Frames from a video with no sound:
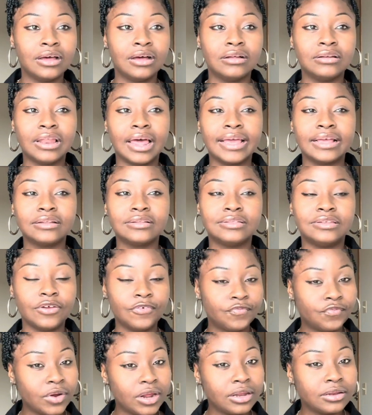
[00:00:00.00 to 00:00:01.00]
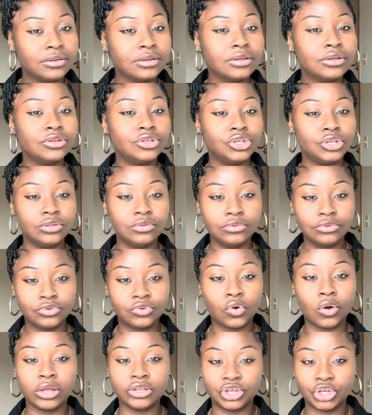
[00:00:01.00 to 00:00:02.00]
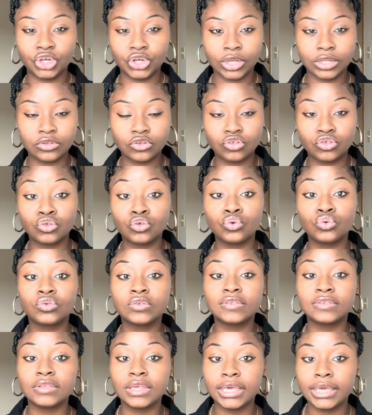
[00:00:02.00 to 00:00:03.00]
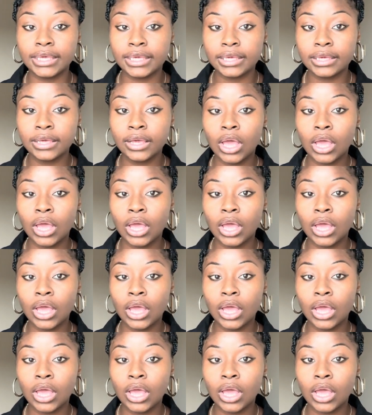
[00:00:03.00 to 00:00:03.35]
like different questions to see